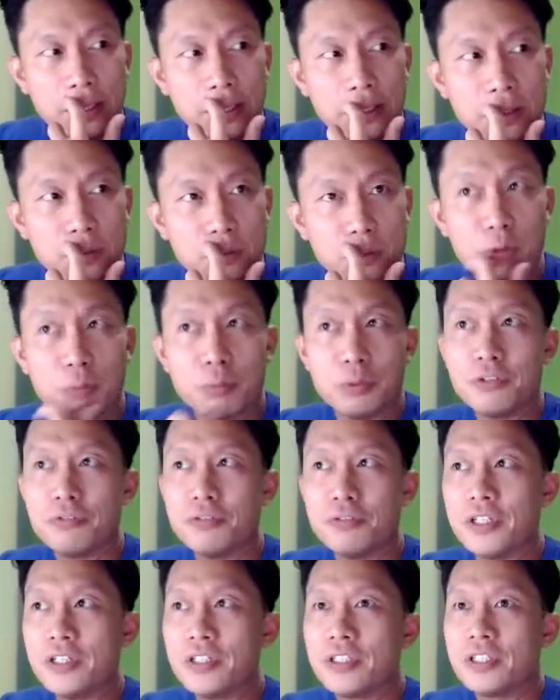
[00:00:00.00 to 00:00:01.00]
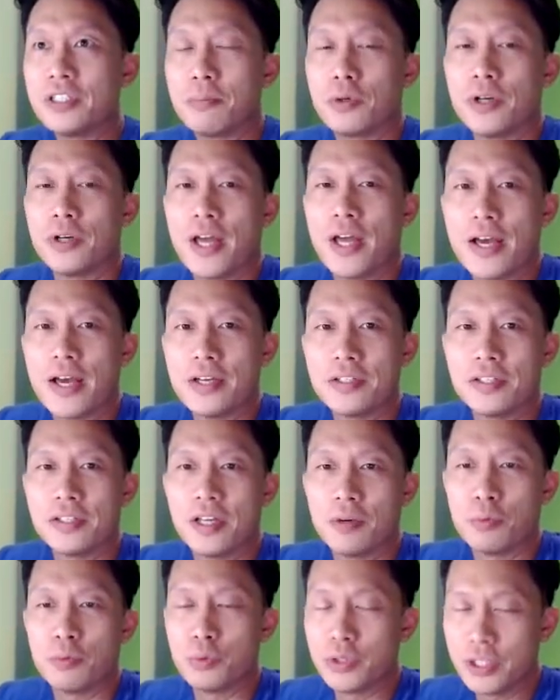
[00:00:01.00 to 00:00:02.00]
real briefly, Sendbird has a
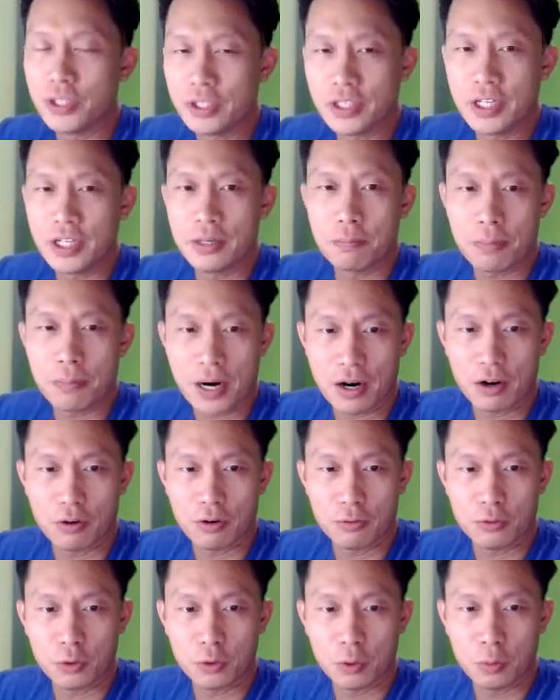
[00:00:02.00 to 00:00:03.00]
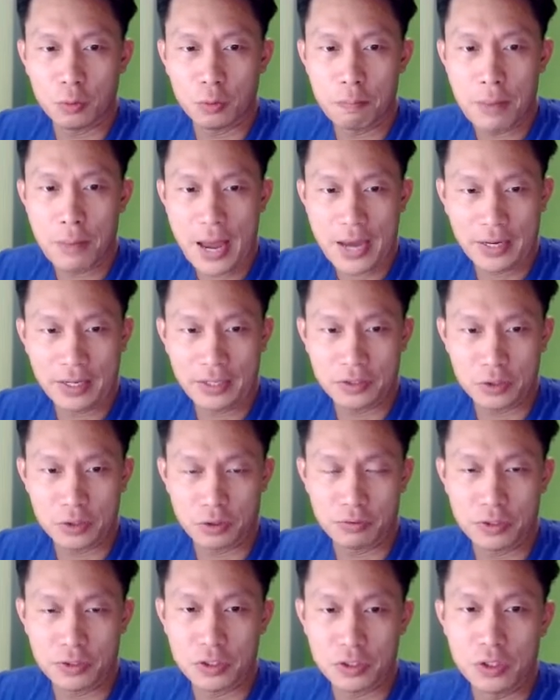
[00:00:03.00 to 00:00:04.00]
really powerful backend
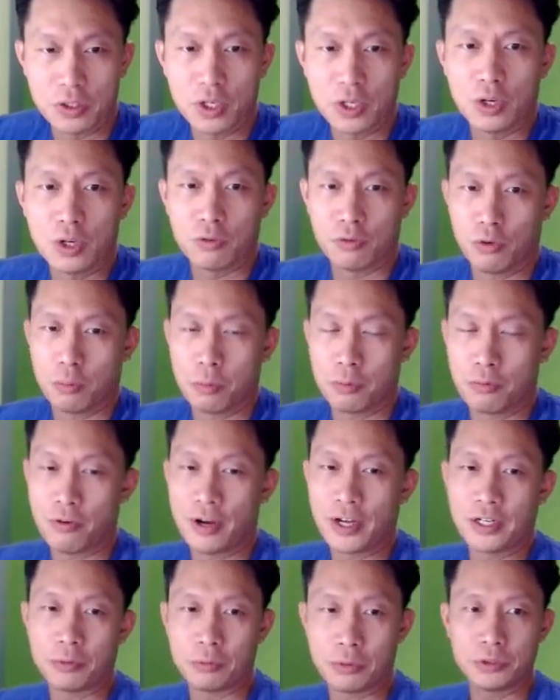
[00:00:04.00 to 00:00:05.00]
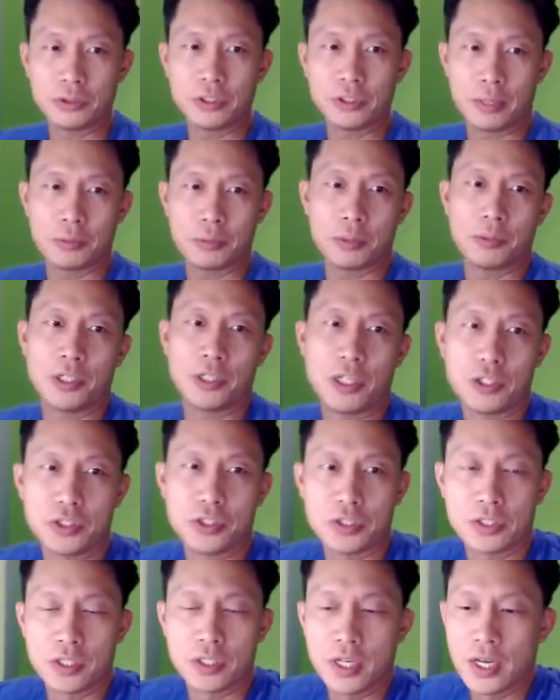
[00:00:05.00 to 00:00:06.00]
service for providing real-time
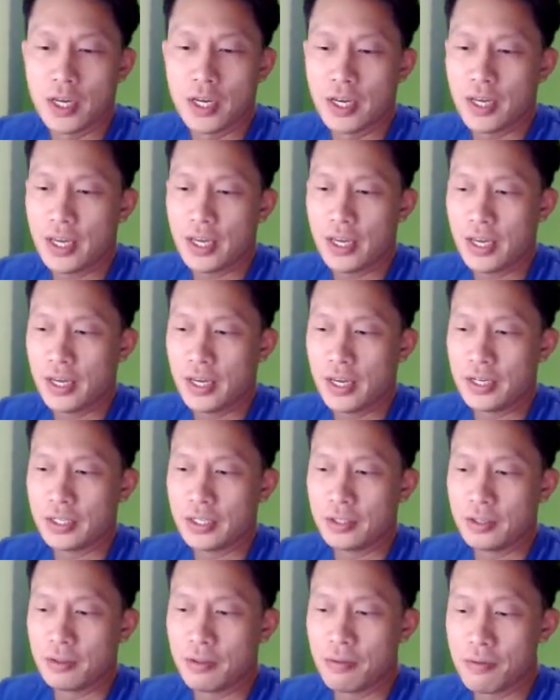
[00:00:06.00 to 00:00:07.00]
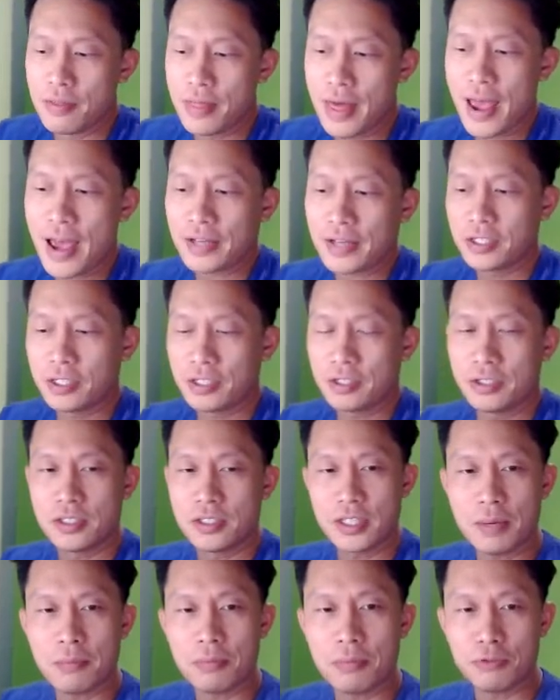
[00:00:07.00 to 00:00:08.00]
communications. And that
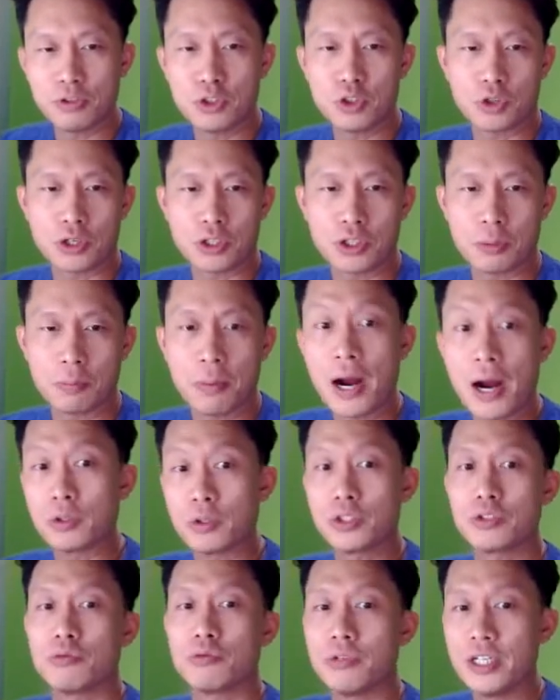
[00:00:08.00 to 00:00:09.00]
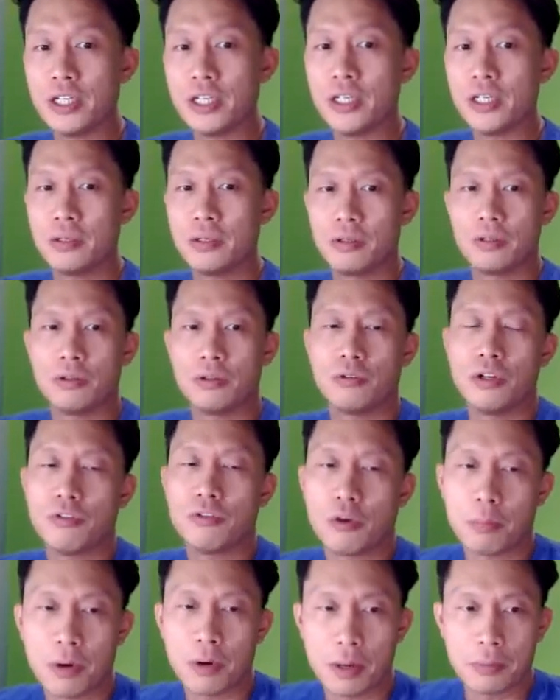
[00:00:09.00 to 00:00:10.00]
same infrastructure powers three of
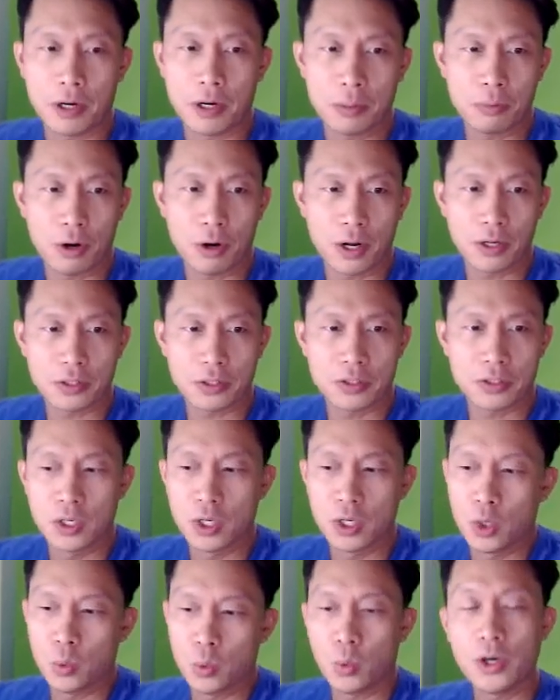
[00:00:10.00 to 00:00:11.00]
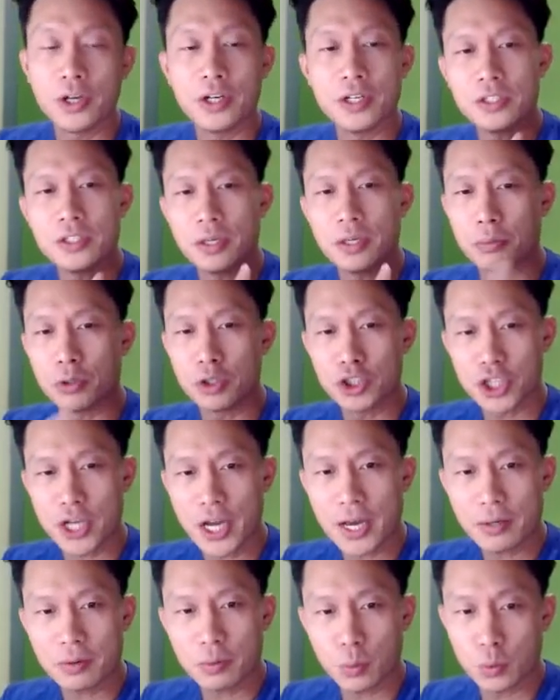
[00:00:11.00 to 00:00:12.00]
our primary products. One is Sendbird
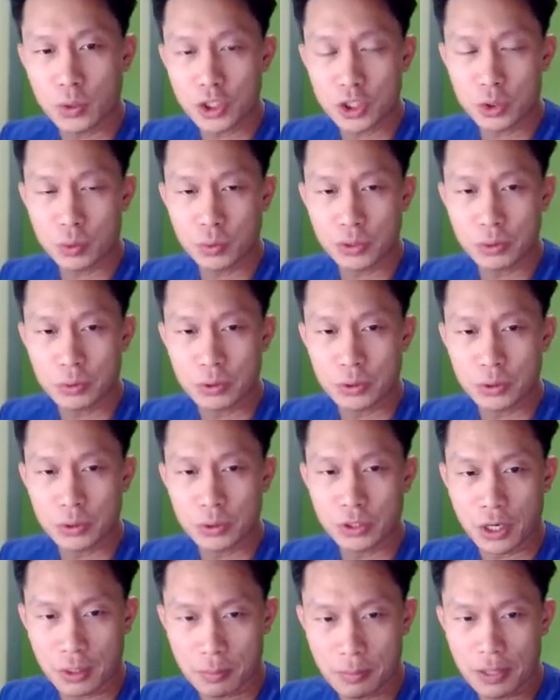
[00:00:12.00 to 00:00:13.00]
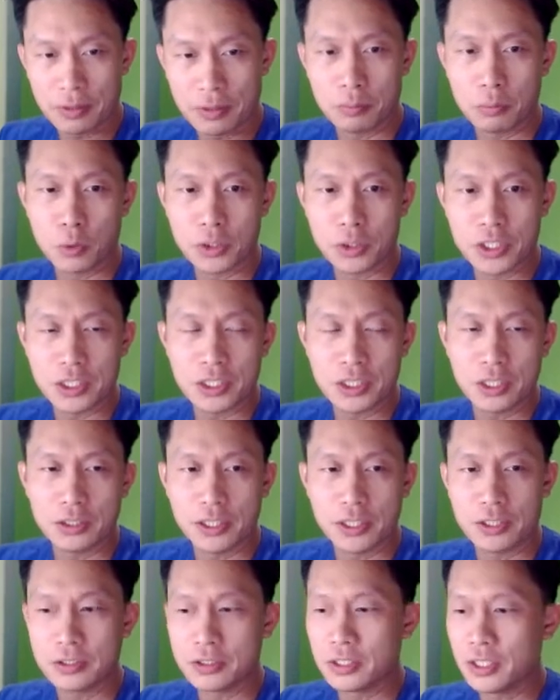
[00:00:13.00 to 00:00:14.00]
Chat, which we will talk about in more detail
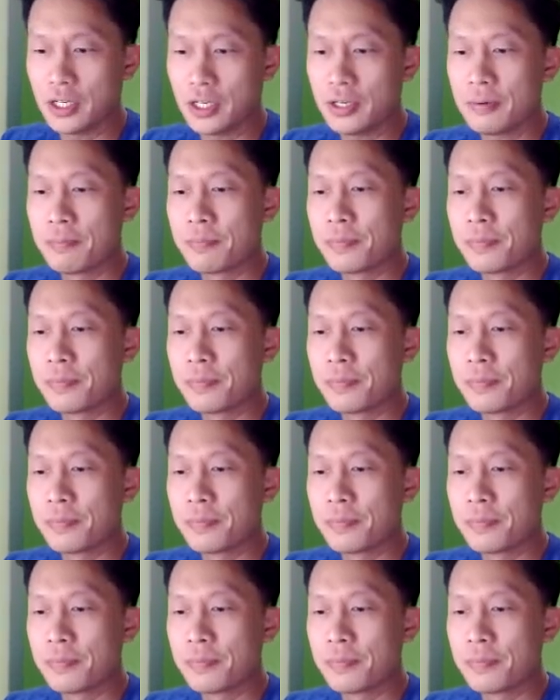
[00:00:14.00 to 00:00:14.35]
later today.